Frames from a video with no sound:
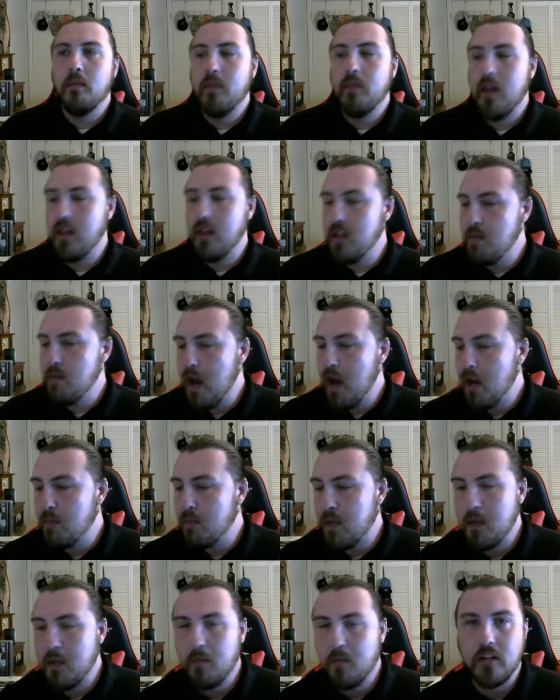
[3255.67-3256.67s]
and the amount of
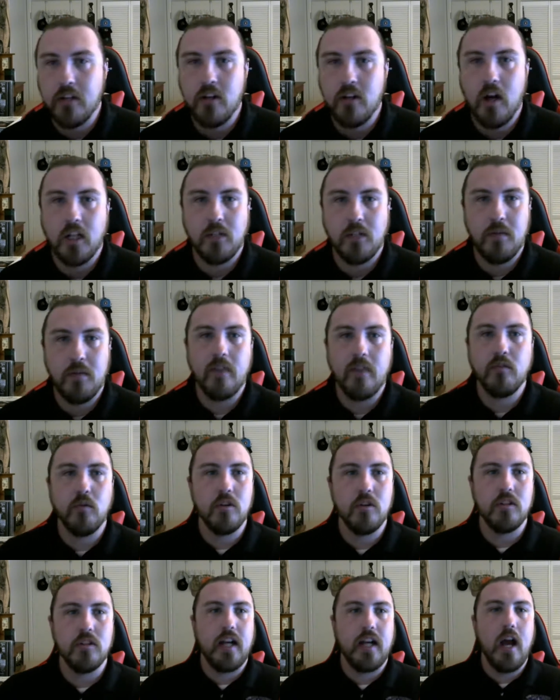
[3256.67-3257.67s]
people that talked to me
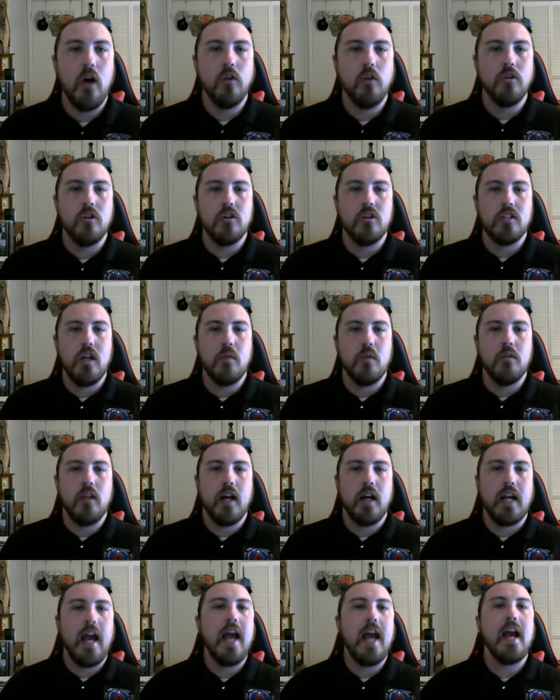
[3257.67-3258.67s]
afterwards, like elders that were
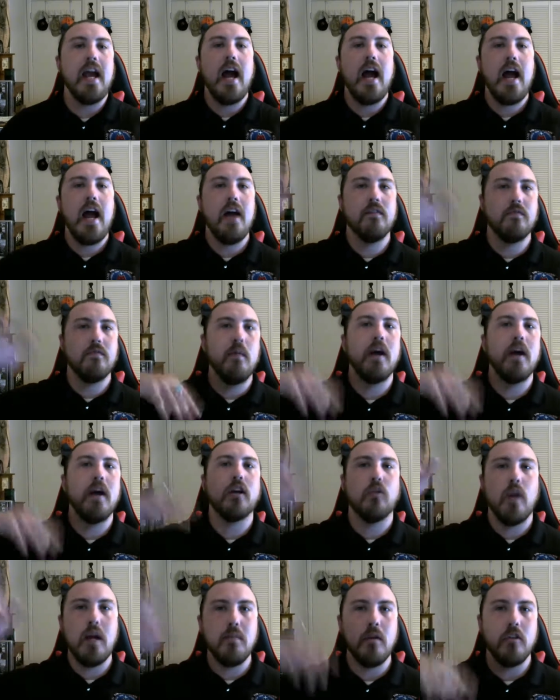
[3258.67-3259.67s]
like, "Hey, I have my
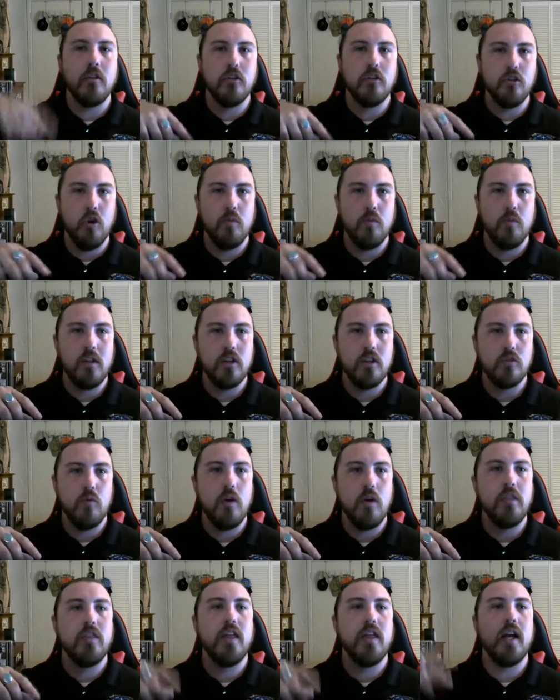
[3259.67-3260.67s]
grandmother told me this
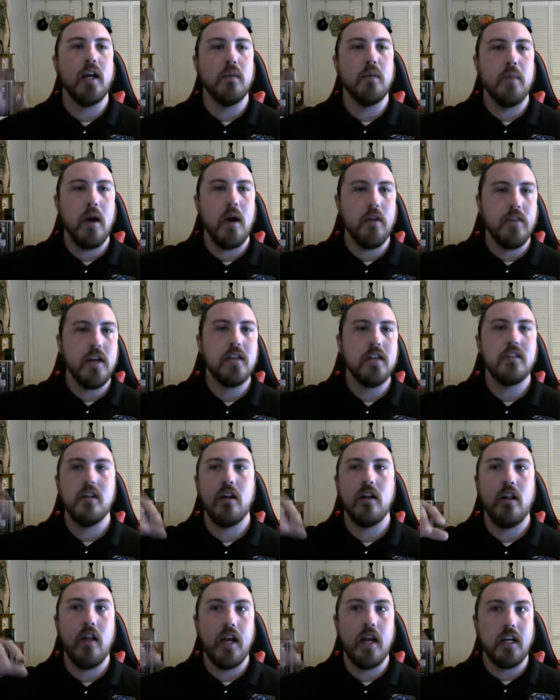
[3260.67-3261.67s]
one thing about this,"
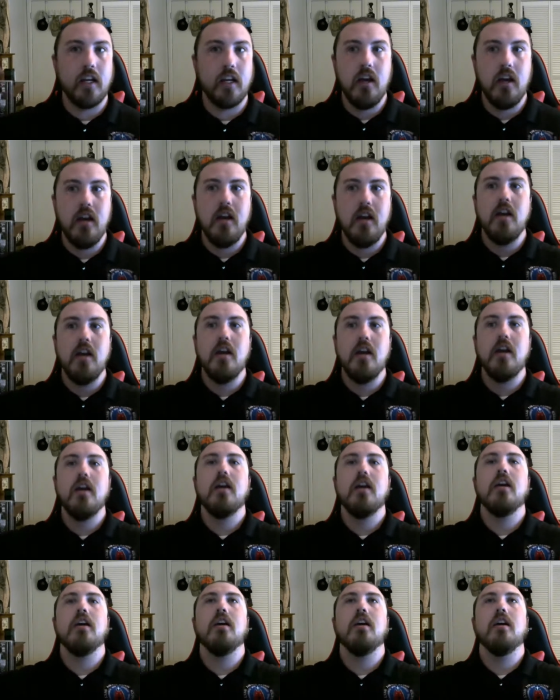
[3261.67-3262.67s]
and like
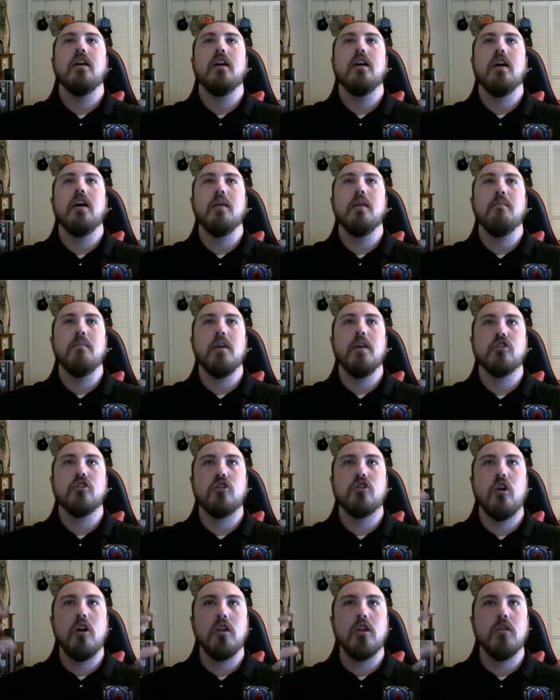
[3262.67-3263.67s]
it, it
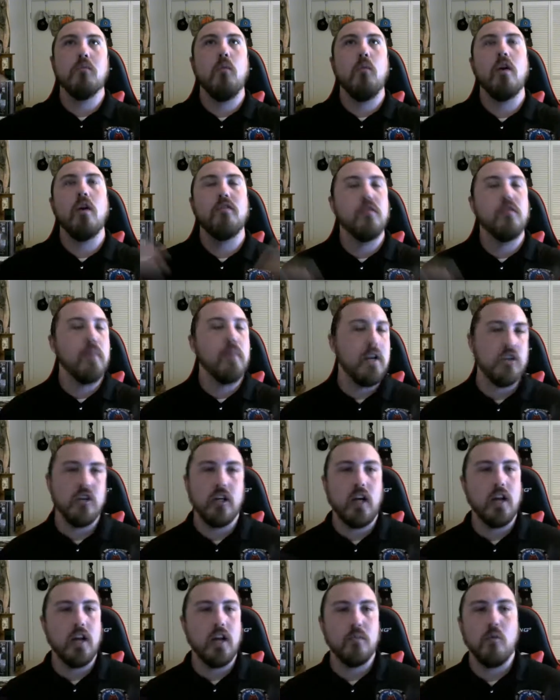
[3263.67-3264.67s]
started the more information
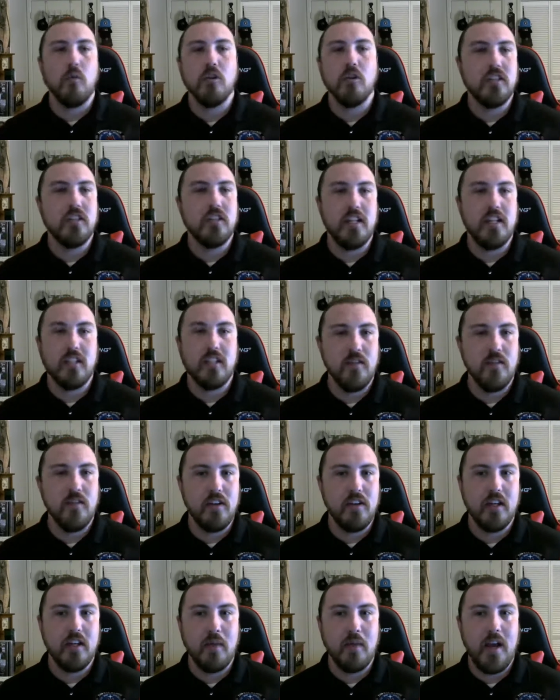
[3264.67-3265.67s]
i got the more sense
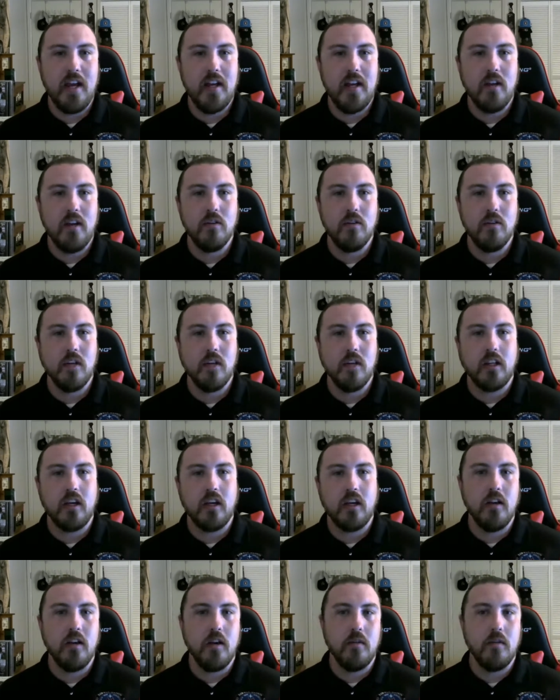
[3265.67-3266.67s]
everything made it was like
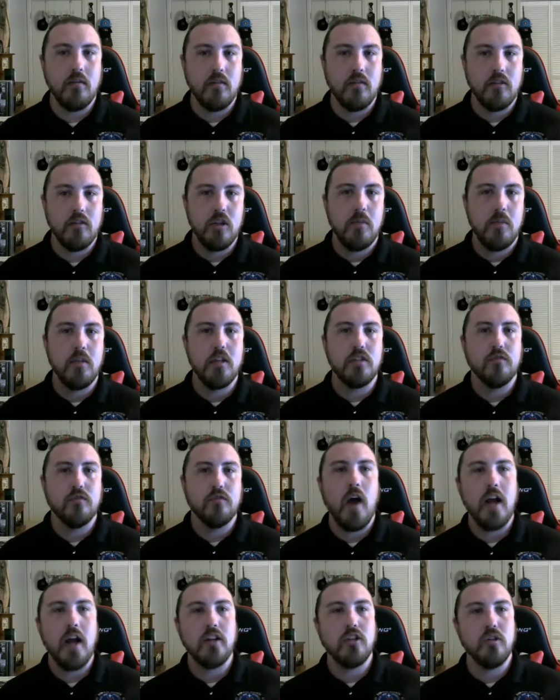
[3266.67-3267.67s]
it, it some of these
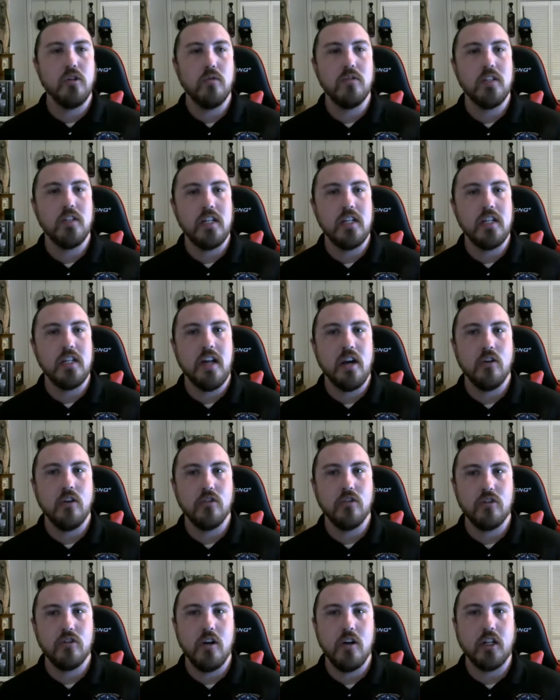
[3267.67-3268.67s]
fine-tuned details
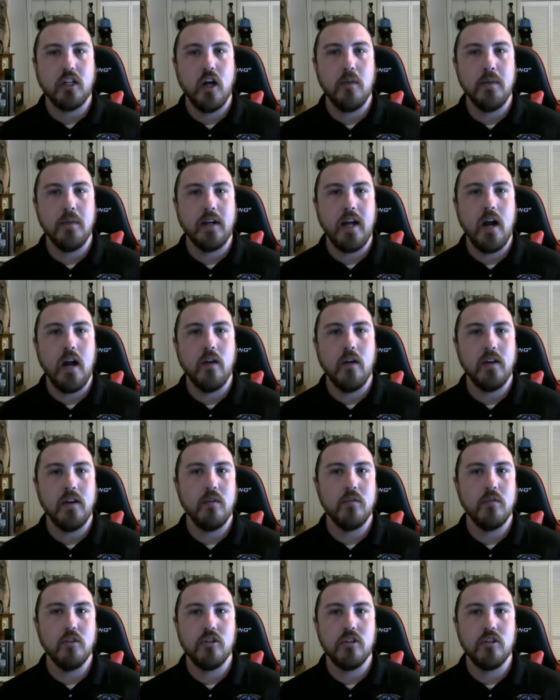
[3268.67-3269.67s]
started coming out
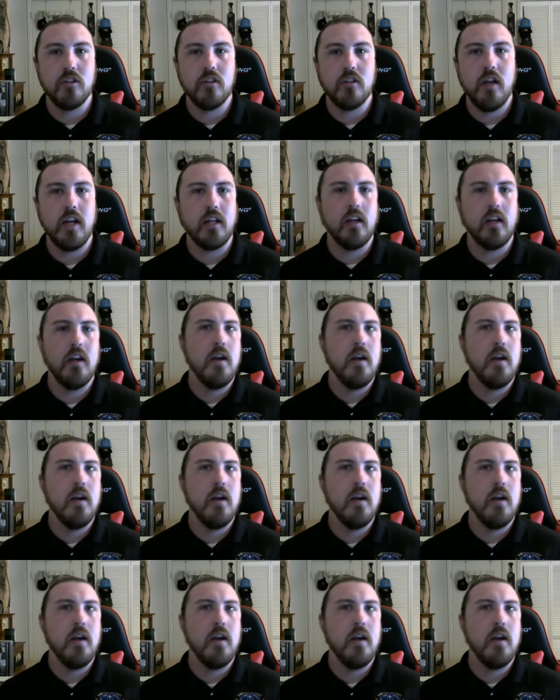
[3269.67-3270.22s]
that was just like